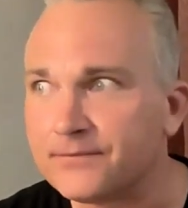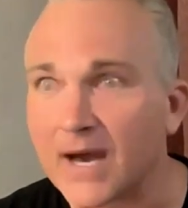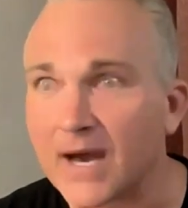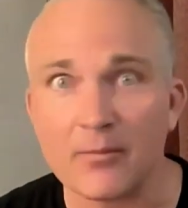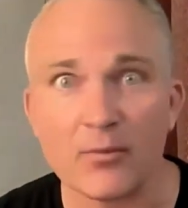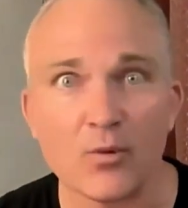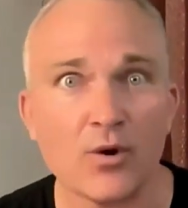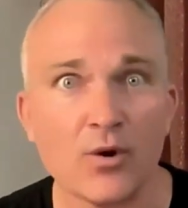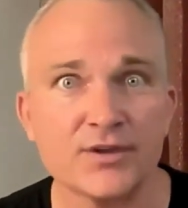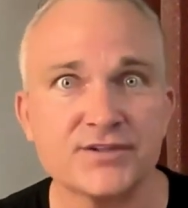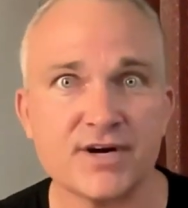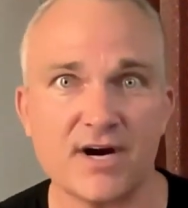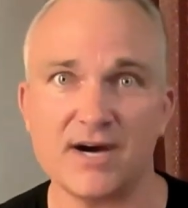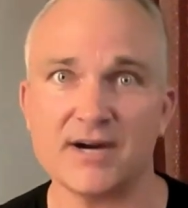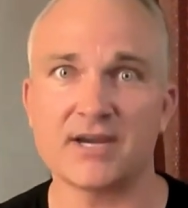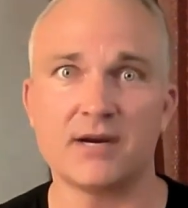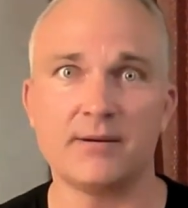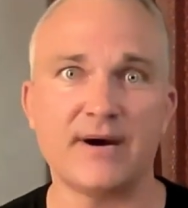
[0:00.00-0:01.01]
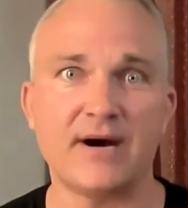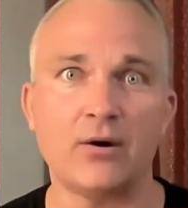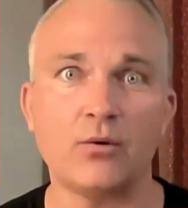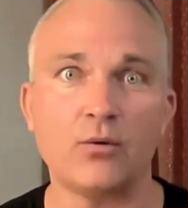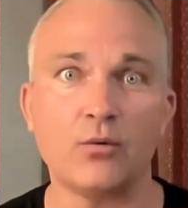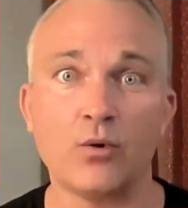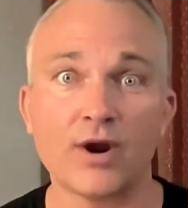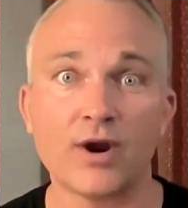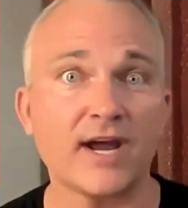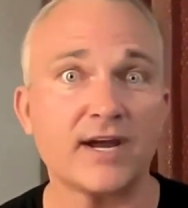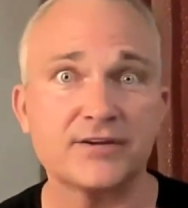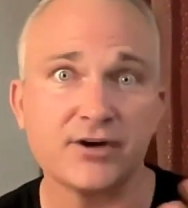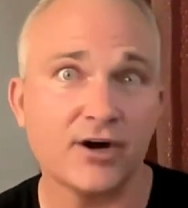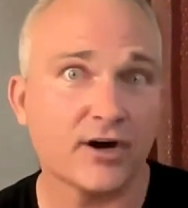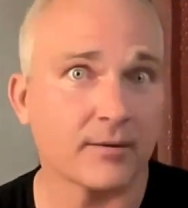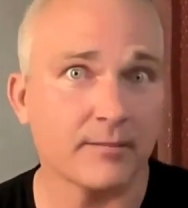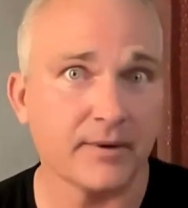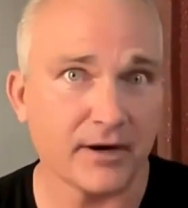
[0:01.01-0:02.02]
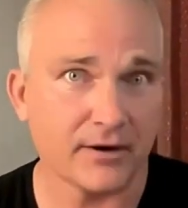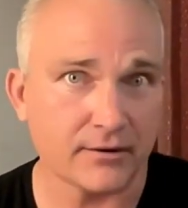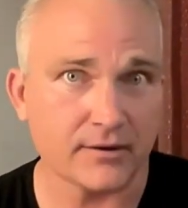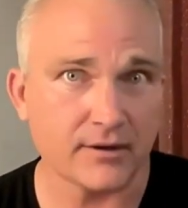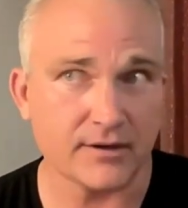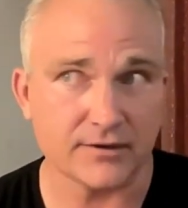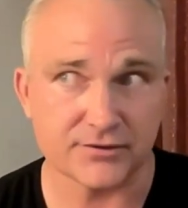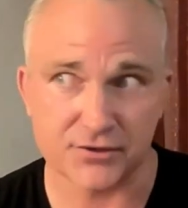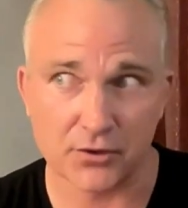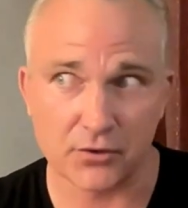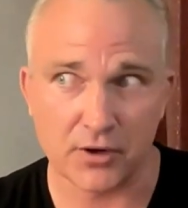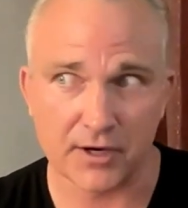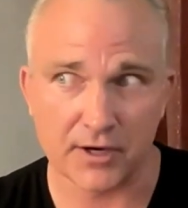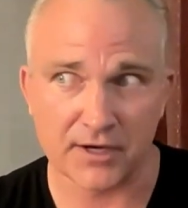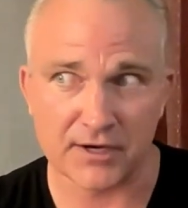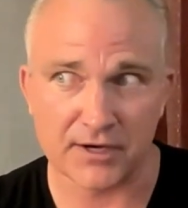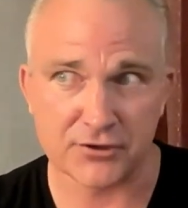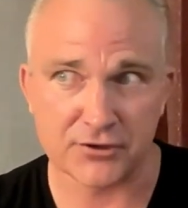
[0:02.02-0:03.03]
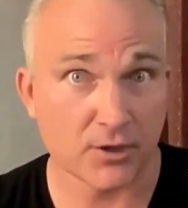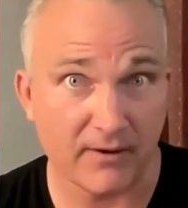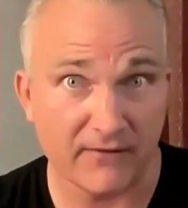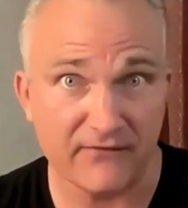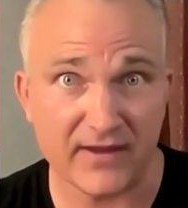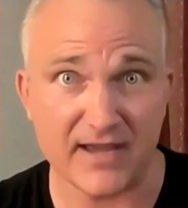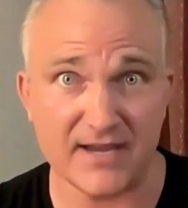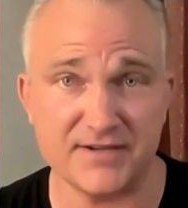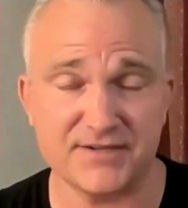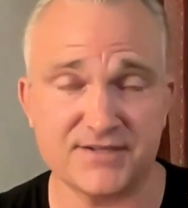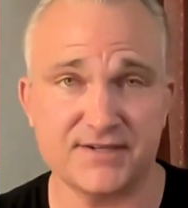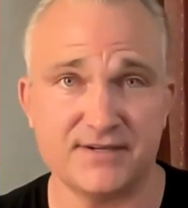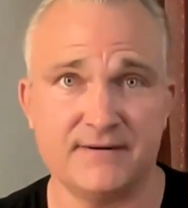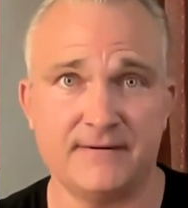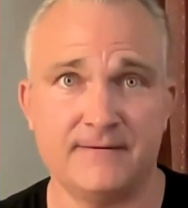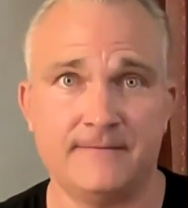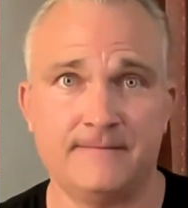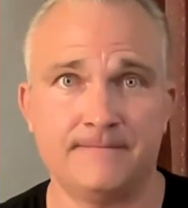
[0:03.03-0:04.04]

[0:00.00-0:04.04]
I'm the one talking about what I talk about, so I need to show my face.